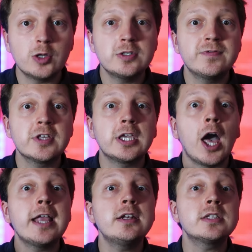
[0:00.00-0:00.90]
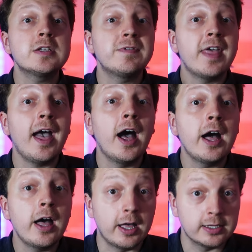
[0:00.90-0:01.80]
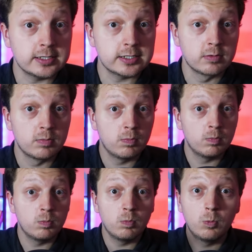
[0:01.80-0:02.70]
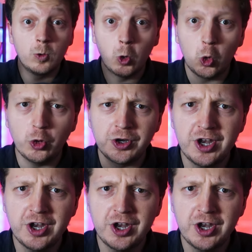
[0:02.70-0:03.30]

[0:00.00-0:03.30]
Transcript: out of the kindness of their hearts. Or